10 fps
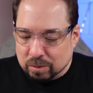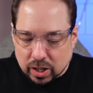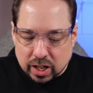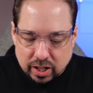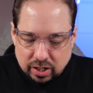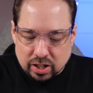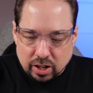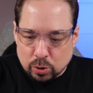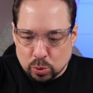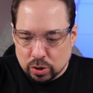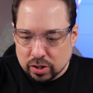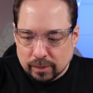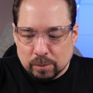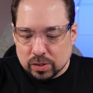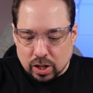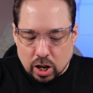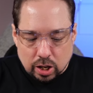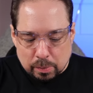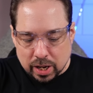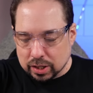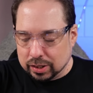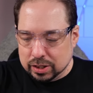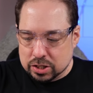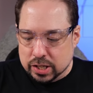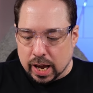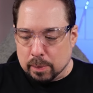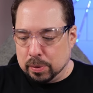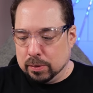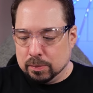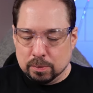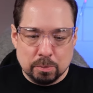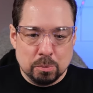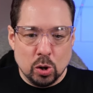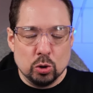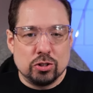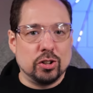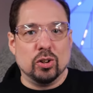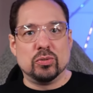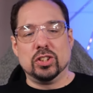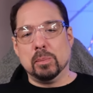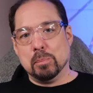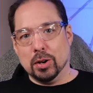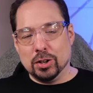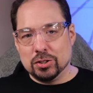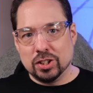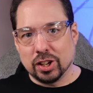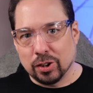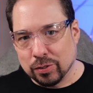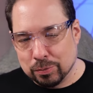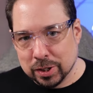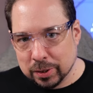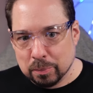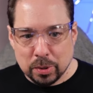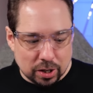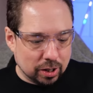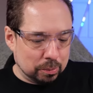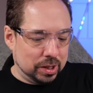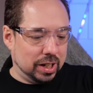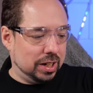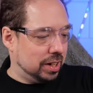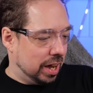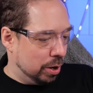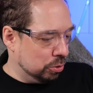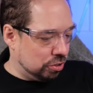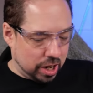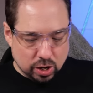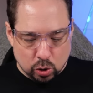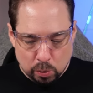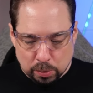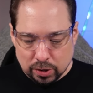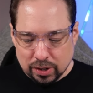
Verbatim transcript: I can now automatically zap most of the bugs that have been bugging me in the house, I hope.